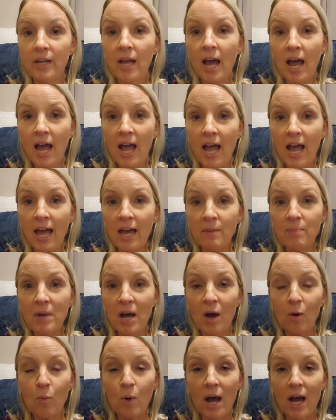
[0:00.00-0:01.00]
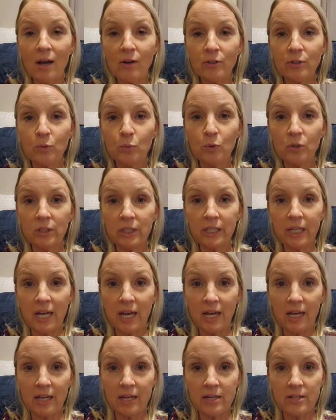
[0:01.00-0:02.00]
I had my wild and woolly
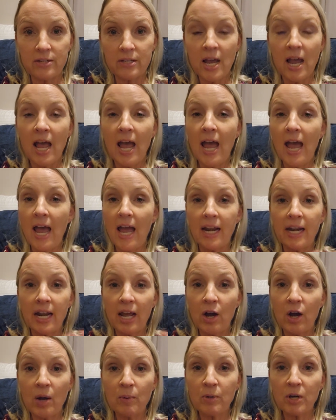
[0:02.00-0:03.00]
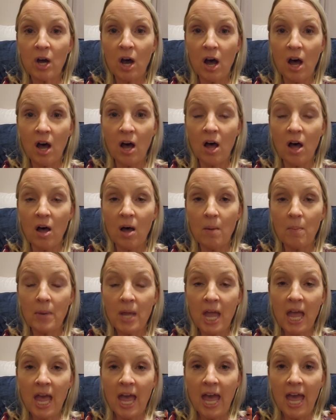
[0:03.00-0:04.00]
days, and now I'm calm,
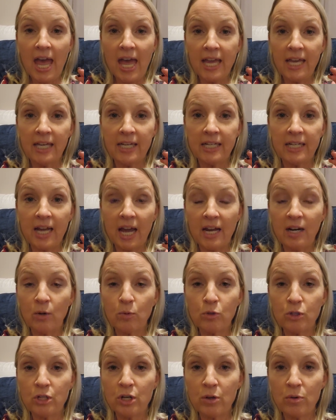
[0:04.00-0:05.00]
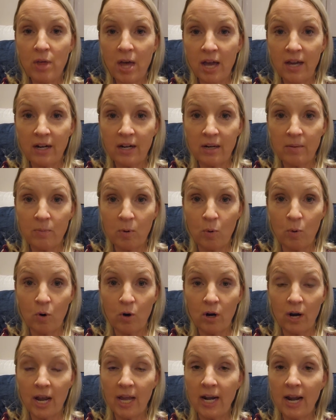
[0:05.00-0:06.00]
and I don't do that
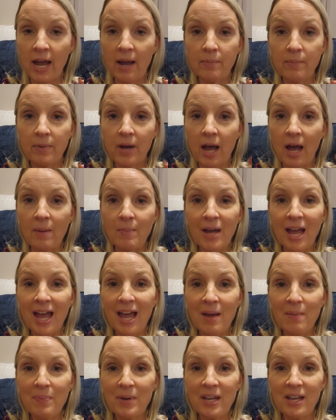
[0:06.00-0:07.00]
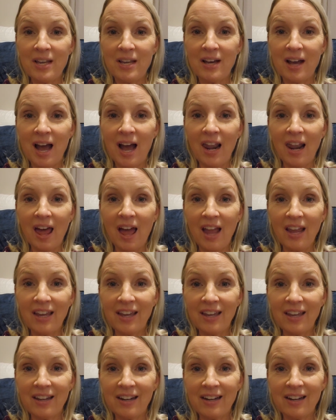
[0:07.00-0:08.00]
anymore, and I'm, I'm happy. I
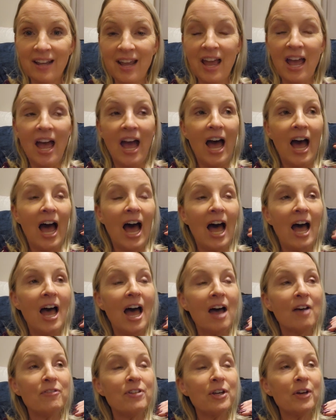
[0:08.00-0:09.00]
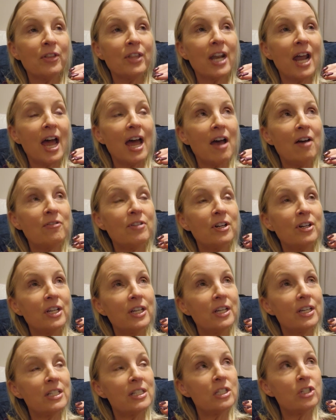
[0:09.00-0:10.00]
like it. I, I feel that I, I
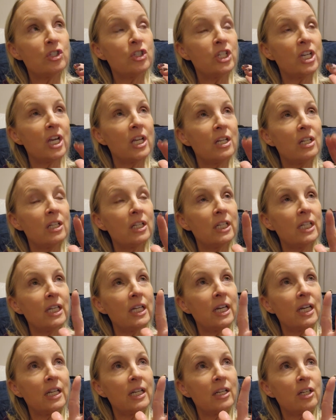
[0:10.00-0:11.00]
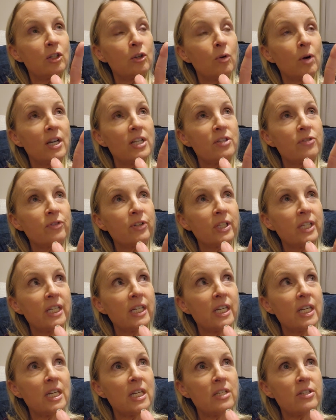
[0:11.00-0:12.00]
very gently and gracefully
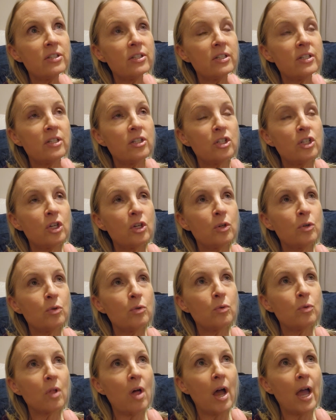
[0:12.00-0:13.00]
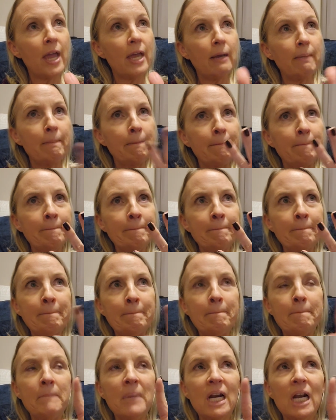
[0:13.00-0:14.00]
eased into like
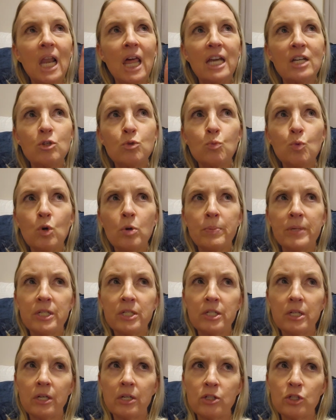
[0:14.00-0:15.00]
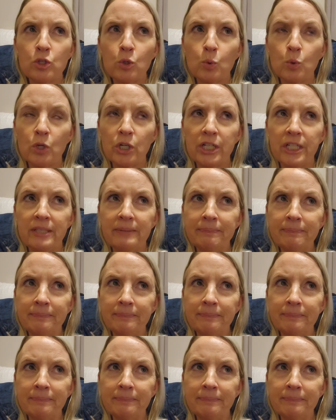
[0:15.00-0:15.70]
middle-aged woman territory.